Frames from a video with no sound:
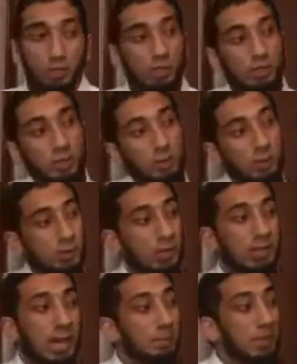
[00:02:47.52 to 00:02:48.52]
you're supposed
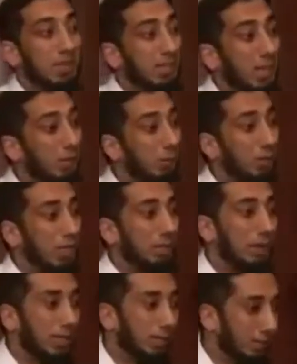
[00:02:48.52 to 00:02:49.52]
to not be thinking only
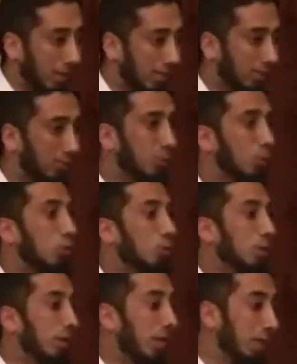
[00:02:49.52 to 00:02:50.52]
about the past. What should you
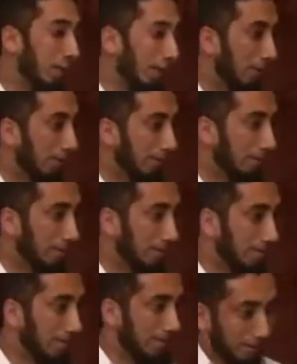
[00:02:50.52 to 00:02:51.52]
be thinking about?
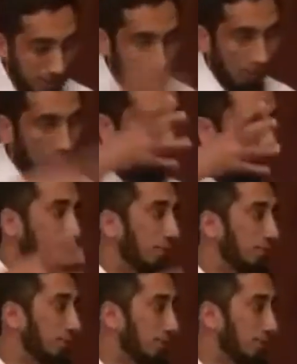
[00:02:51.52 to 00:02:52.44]
Yourself.